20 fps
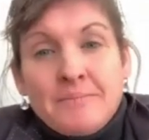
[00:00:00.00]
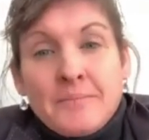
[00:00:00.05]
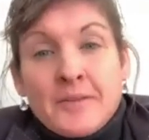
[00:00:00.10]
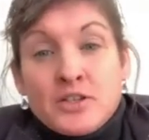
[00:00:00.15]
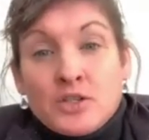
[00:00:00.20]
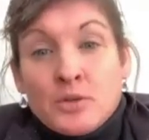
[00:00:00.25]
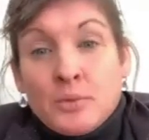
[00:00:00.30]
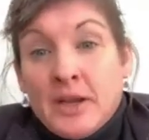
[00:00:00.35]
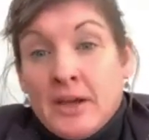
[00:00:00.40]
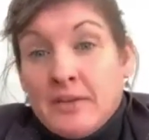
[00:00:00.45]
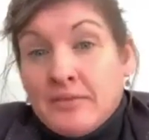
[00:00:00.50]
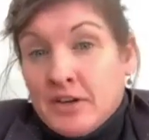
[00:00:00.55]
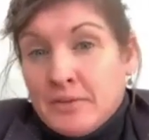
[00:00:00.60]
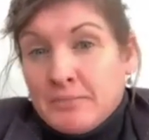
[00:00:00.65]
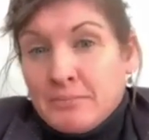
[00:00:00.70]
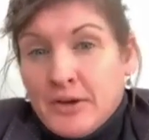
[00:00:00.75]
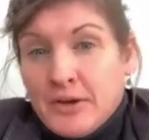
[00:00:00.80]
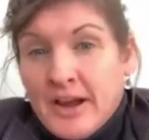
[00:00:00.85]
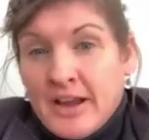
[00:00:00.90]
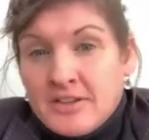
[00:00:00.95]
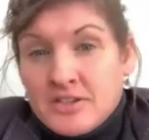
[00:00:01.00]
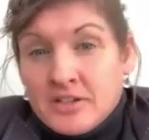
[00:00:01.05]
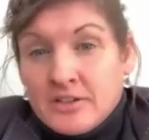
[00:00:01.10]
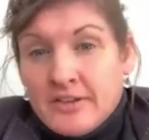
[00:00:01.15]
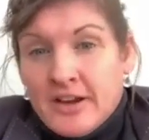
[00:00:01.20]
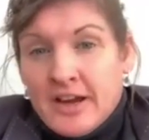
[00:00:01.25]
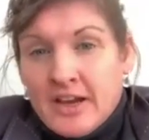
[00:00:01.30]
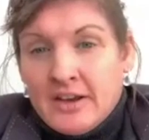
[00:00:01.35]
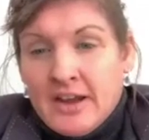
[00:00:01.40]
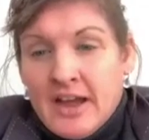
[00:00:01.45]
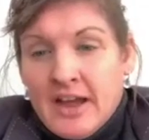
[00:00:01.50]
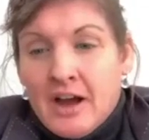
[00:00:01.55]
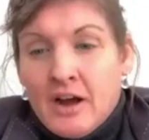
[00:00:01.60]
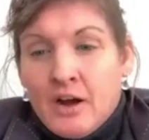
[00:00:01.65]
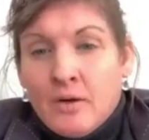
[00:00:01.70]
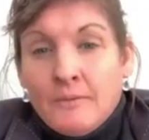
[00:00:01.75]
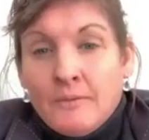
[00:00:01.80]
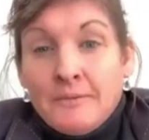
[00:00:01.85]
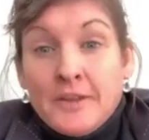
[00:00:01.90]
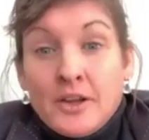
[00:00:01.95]
So we have an appraiser right
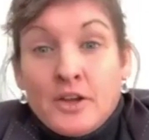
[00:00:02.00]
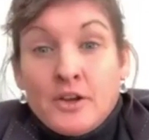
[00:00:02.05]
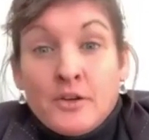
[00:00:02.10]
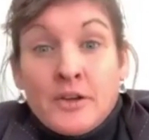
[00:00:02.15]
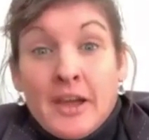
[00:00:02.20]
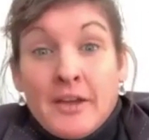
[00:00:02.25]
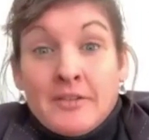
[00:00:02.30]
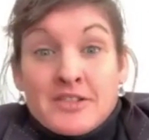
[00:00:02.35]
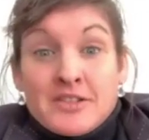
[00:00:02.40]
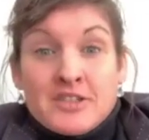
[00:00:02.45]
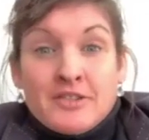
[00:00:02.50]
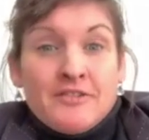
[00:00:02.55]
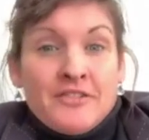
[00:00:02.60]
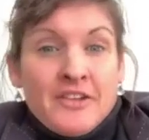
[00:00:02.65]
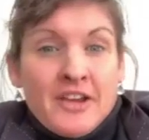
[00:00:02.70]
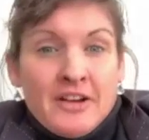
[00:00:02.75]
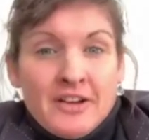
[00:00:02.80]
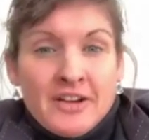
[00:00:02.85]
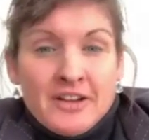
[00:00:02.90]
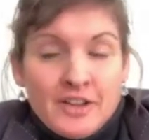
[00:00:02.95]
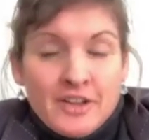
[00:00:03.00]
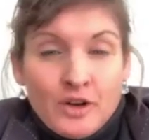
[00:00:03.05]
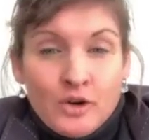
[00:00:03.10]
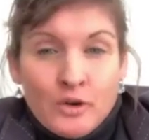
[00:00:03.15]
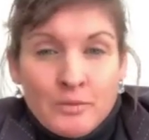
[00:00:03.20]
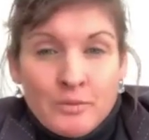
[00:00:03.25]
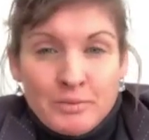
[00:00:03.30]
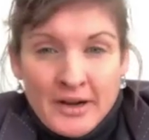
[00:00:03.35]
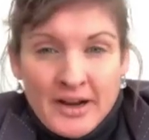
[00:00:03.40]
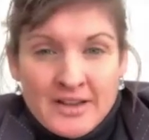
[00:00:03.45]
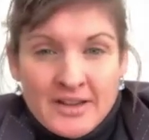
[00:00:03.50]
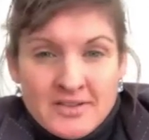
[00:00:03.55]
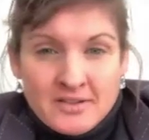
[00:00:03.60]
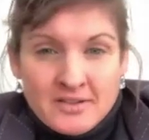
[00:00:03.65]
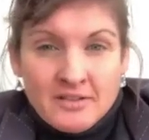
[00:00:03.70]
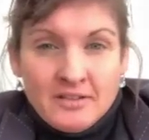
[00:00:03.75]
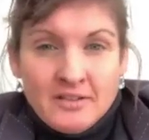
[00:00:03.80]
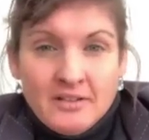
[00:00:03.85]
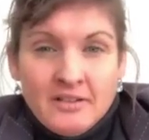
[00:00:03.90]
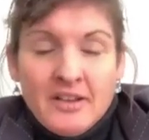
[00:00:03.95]
now who gave us a very low
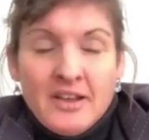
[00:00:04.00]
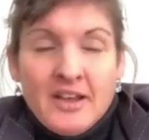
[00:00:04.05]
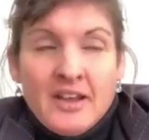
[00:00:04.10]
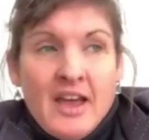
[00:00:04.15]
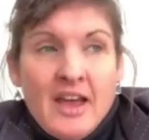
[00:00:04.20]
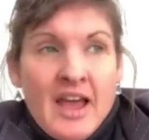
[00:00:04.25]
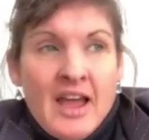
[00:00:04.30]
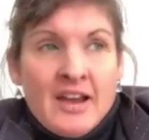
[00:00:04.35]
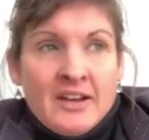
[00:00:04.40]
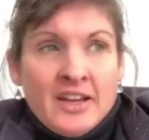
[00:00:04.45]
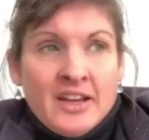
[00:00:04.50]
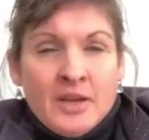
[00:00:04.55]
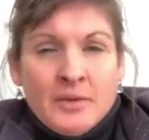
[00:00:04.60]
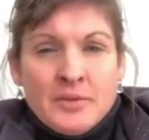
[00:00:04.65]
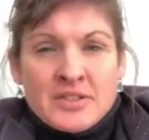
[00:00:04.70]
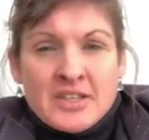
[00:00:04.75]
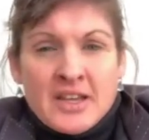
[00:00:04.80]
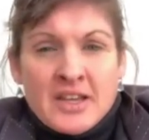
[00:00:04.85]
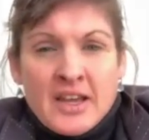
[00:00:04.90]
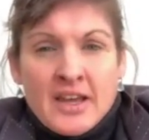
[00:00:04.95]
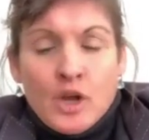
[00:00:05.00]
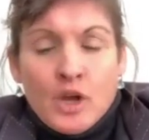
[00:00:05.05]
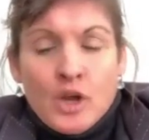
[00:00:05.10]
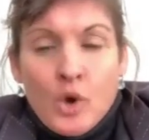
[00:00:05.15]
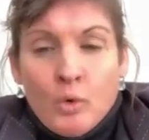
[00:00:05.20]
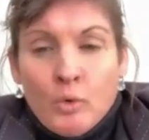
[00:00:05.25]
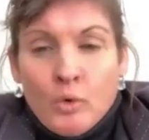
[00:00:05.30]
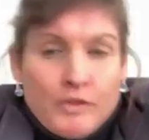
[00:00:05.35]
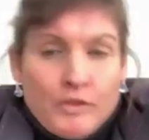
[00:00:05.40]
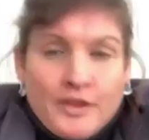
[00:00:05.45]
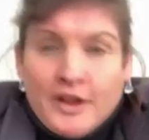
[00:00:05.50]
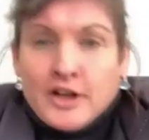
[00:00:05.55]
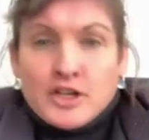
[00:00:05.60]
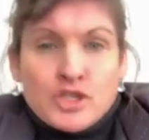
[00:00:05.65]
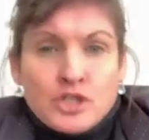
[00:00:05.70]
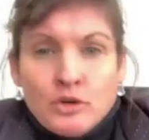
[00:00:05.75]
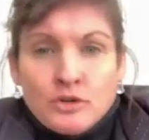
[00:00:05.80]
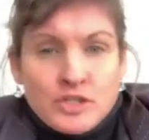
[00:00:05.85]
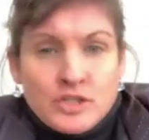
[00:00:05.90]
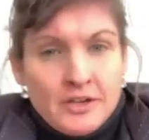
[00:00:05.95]
appraisal. And he was like, well, there's
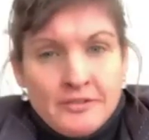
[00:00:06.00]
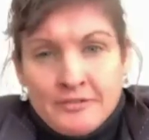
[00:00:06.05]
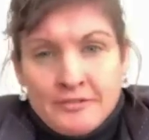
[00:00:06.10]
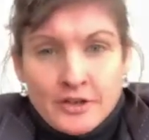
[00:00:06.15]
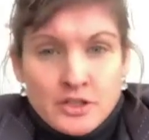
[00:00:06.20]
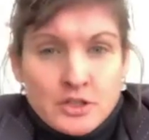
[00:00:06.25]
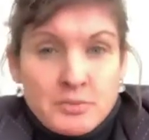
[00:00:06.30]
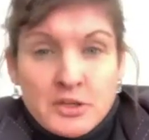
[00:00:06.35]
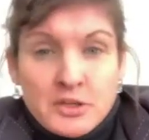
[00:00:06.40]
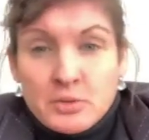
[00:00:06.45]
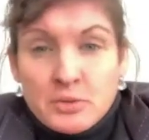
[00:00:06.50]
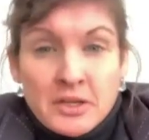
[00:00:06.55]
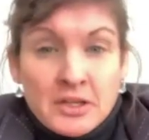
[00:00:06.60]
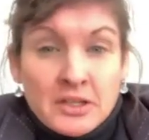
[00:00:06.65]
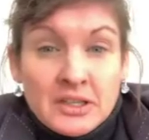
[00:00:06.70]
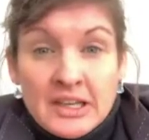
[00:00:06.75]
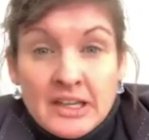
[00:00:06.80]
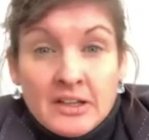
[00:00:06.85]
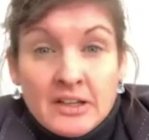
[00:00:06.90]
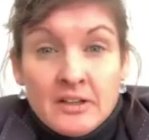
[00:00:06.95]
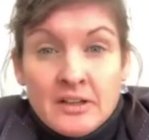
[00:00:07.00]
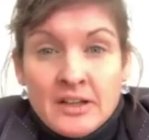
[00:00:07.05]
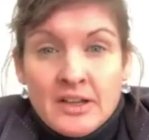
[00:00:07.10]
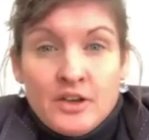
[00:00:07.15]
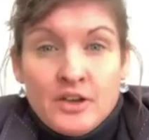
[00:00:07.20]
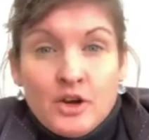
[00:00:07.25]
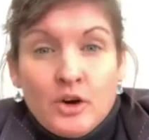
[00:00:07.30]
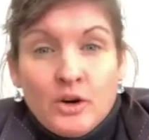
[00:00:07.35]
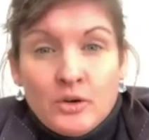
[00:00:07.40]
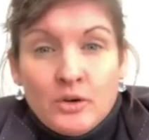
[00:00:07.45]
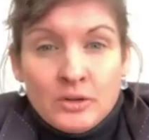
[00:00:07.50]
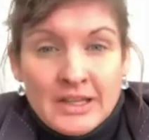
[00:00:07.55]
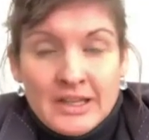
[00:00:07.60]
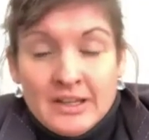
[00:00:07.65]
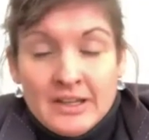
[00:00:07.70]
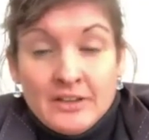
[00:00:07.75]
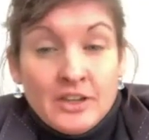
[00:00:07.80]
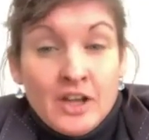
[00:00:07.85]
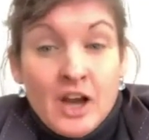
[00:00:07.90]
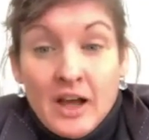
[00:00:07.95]
no difference between legal and
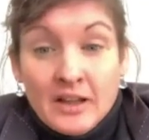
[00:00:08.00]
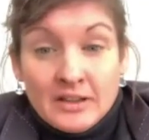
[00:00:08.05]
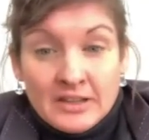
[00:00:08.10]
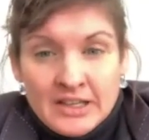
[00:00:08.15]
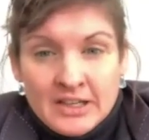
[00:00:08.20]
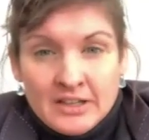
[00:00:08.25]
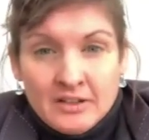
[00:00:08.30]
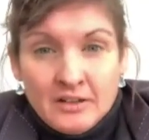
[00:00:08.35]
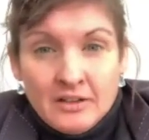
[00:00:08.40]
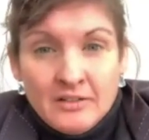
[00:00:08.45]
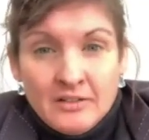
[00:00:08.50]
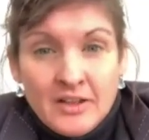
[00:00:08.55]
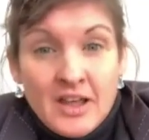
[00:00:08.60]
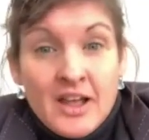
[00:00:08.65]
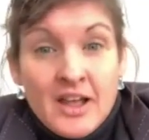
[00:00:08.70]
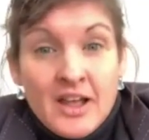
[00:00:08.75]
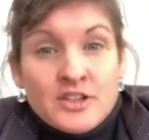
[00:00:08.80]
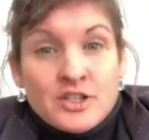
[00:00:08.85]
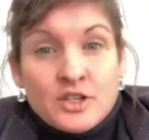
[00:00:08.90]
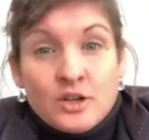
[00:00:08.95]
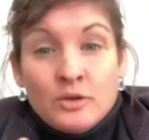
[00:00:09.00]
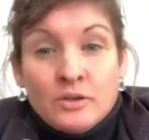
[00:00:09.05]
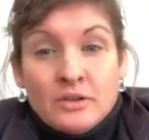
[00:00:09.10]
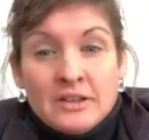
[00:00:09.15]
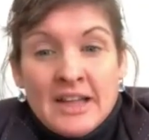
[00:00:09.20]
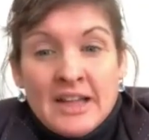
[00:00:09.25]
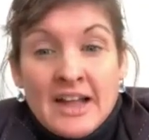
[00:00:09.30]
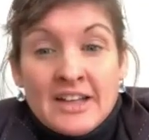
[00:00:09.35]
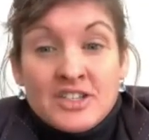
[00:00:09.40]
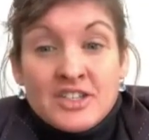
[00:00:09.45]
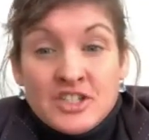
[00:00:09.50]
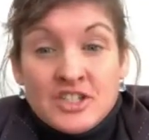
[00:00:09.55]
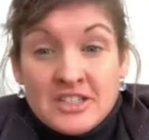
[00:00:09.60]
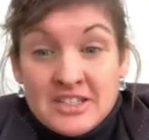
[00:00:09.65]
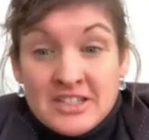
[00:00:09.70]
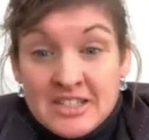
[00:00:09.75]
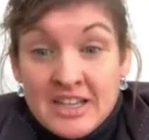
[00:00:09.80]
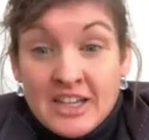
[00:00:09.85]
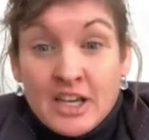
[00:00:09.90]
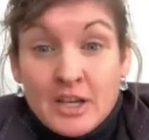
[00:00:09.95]
not legal. So let's just
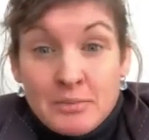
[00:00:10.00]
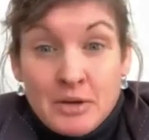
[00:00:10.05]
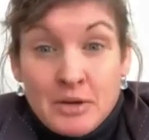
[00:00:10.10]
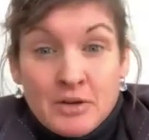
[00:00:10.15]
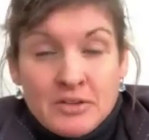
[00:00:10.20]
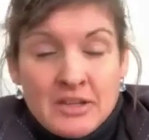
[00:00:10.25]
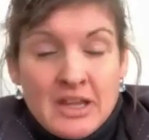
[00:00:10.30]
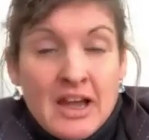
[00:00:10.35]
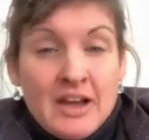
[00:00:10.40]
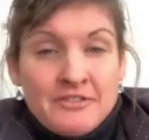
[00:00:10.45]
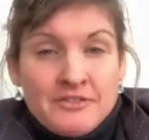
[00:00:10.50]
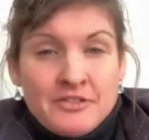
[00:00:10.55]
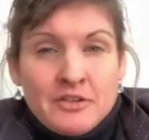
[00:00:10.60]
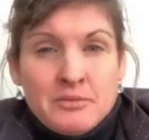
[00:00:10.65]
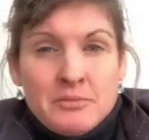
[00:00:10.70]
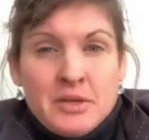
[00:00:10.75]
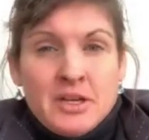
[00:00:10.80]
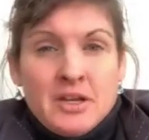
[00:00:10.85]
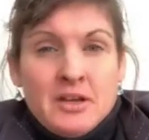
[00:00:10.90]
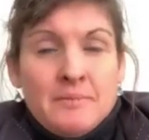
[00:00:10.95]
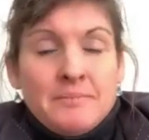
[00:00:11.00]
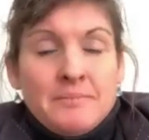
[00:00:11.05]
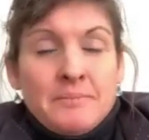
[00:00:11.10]
think about that for a minute.